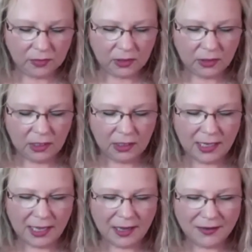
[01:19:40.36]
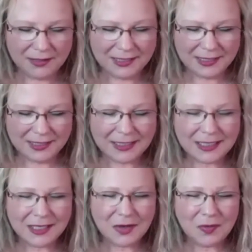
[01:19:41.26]
And now,
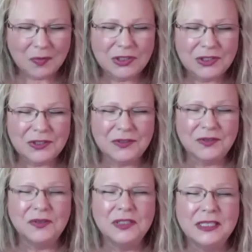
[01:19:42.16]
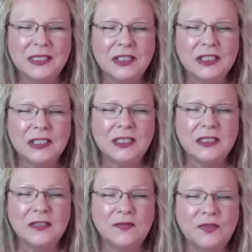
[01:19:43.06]
indigo blue energies
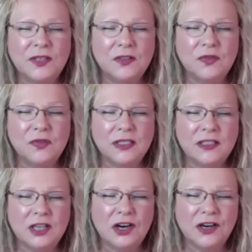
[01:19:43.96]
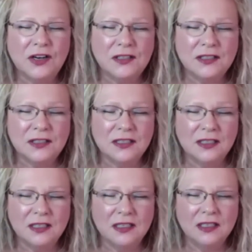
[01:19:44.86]
filled with stars
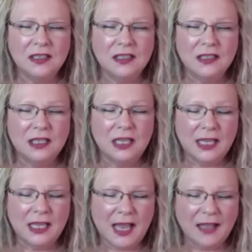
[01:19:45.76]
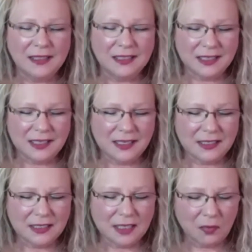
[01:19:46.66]
and galaxies
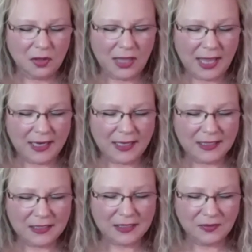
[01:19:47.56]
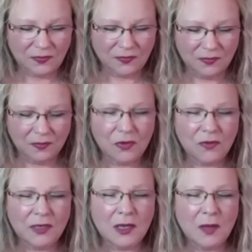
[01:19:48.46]
and planets
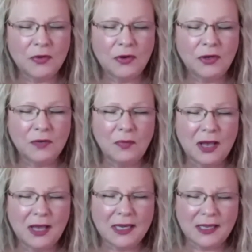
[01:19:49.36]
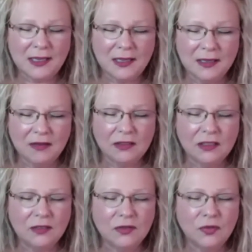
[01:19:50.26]
moving up through your body,
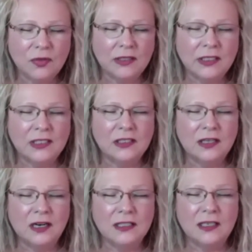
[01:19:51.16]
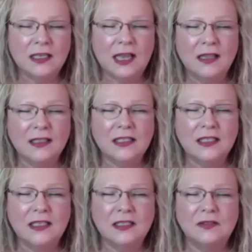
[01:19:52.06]
little twinkling stars and
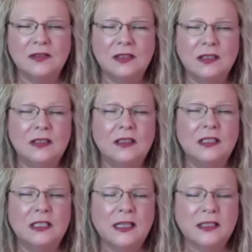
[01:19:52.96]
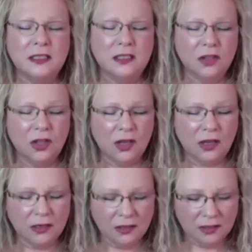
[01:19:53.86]
galaxies dancing
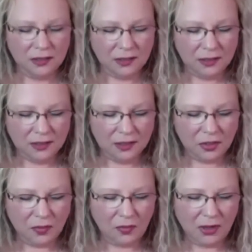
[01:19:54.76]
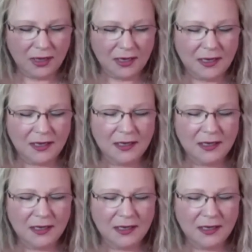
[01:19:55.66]
along your body,